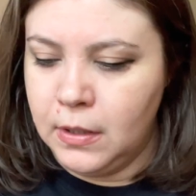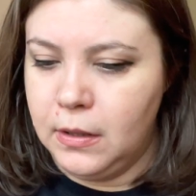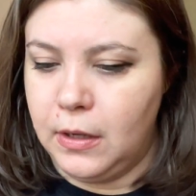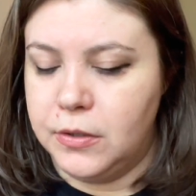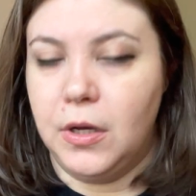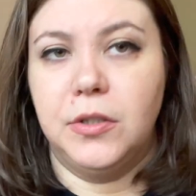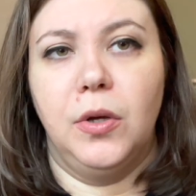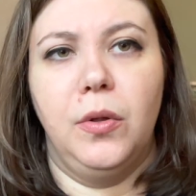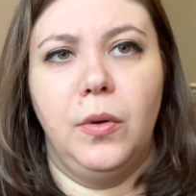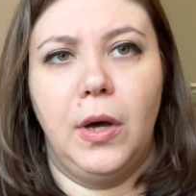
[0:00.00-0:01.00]
There's
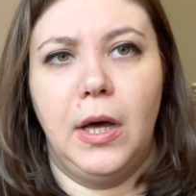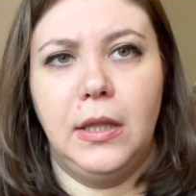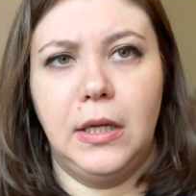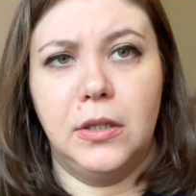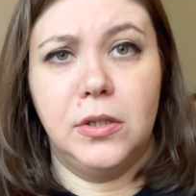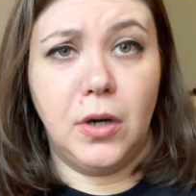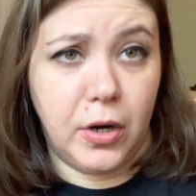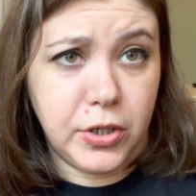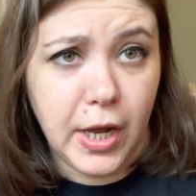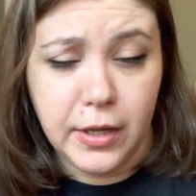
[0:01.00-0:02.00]
also, I think, the
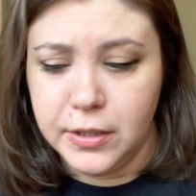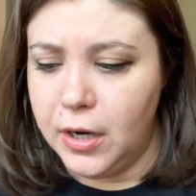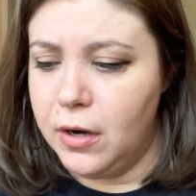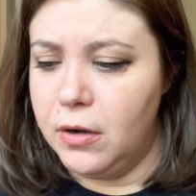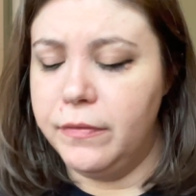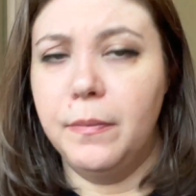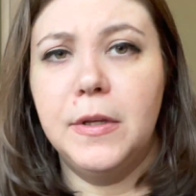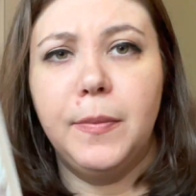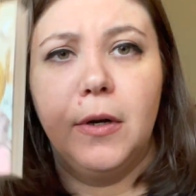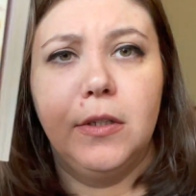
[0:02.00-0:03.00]
Starchild Tarot from
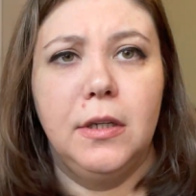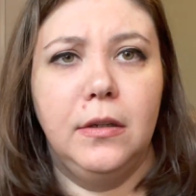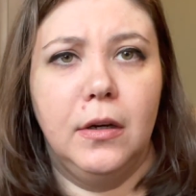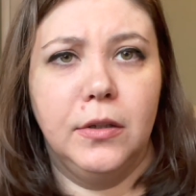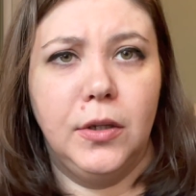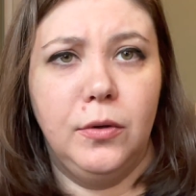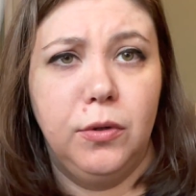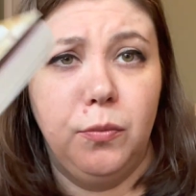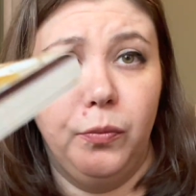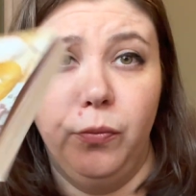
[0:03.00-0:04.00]
this person. Also,
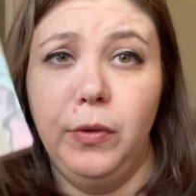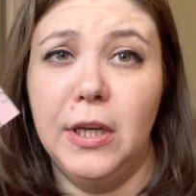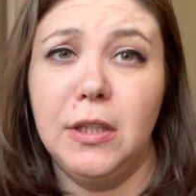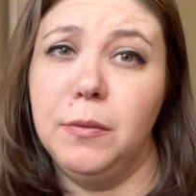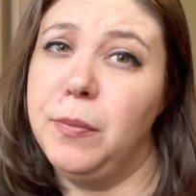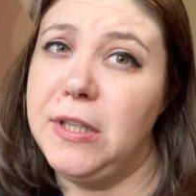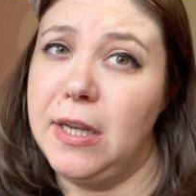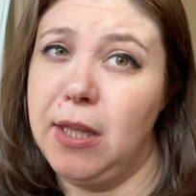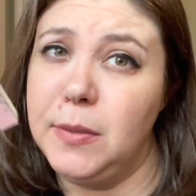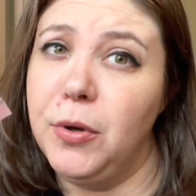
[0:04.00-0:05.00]
this
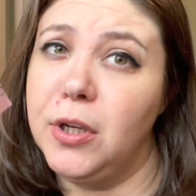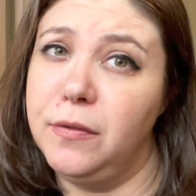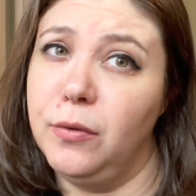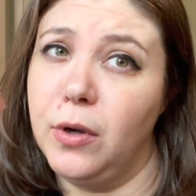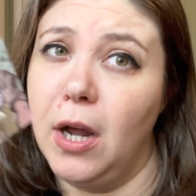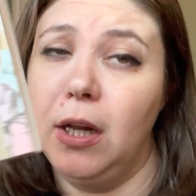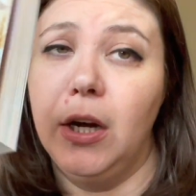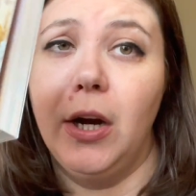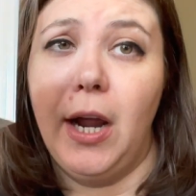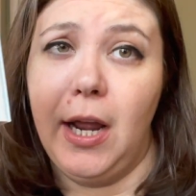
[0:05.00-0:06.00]
book is full
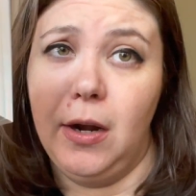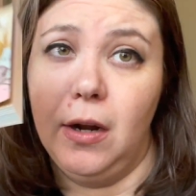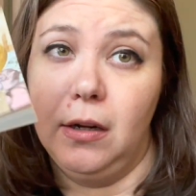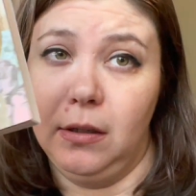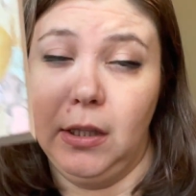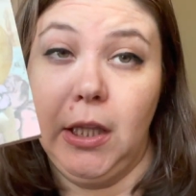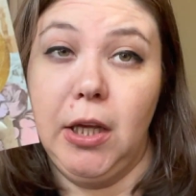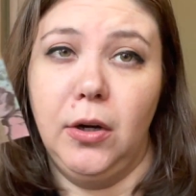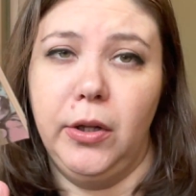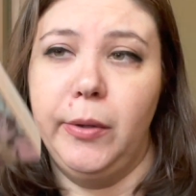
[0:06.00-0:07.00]
color and
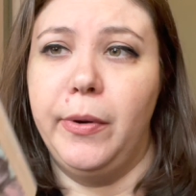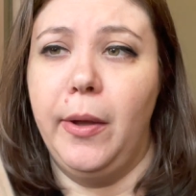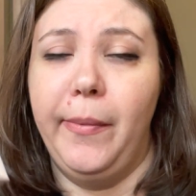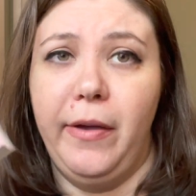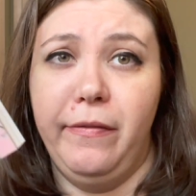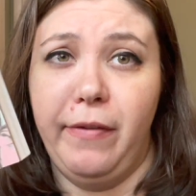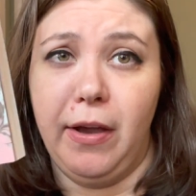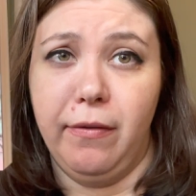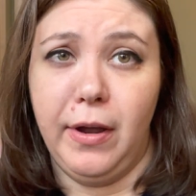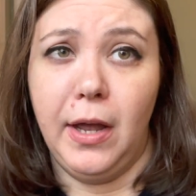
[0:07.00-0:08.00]
literally probably my
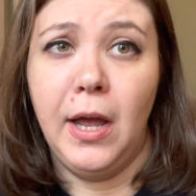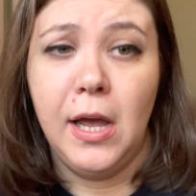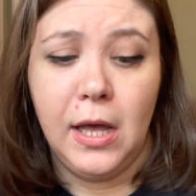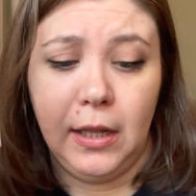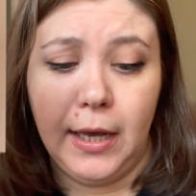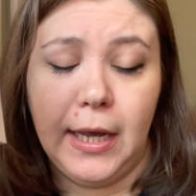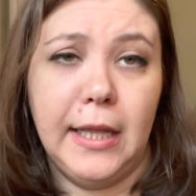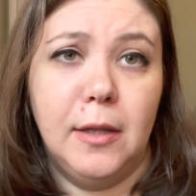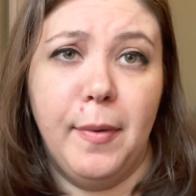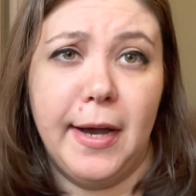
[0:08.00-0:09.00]
favorite, like,
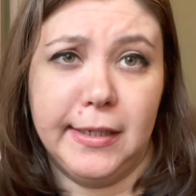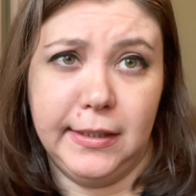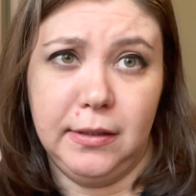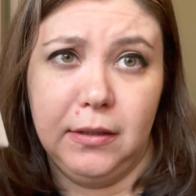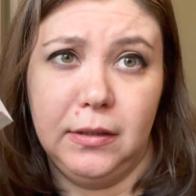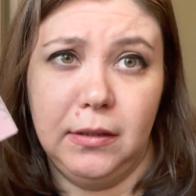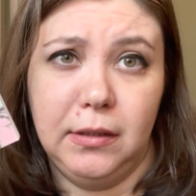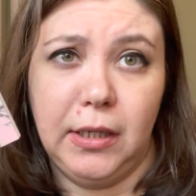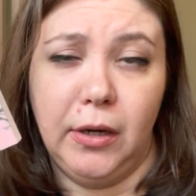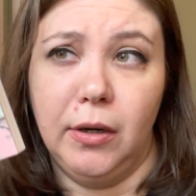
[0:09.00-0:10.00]
in the box
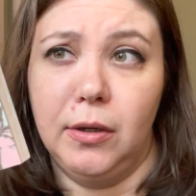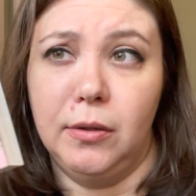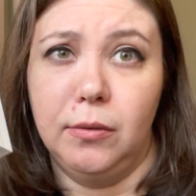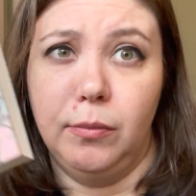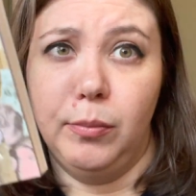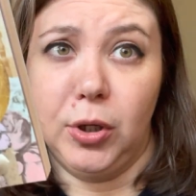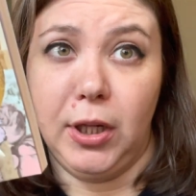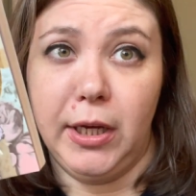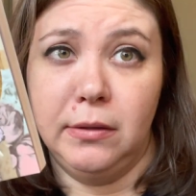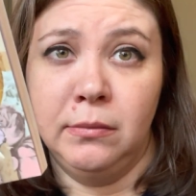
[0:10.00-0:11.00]
tarot booklet.